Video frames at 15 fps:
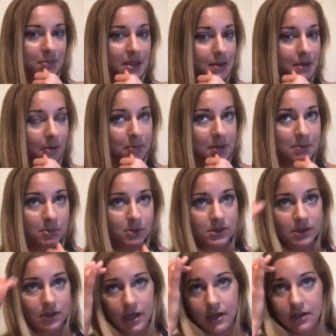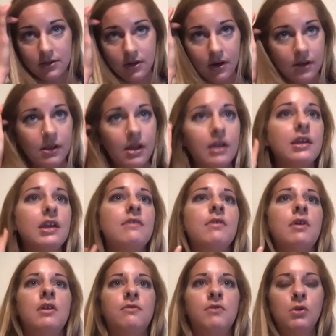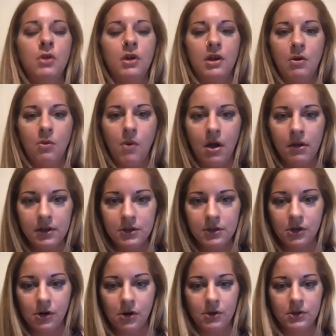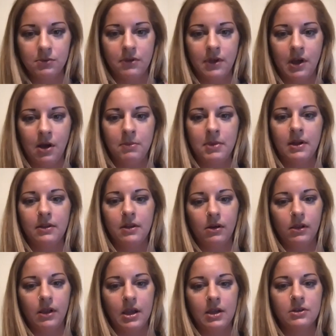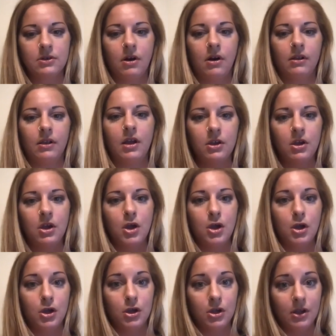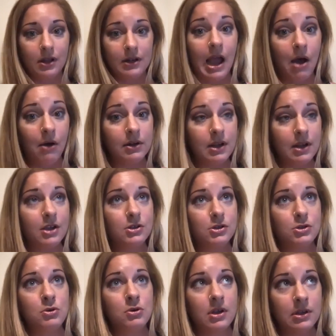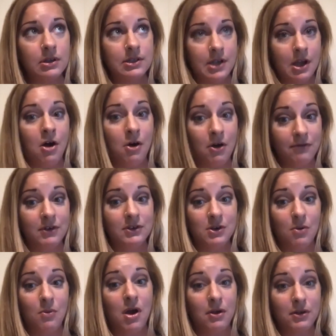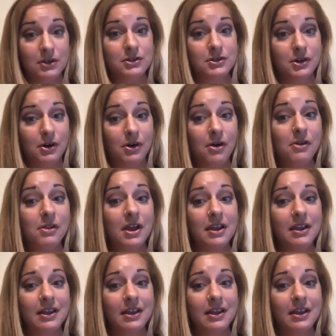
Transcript: how people's legs are. Like, even if you look at wellness girls with how big their legs are, like nowadays you can tell if it's a wellness girl. Like,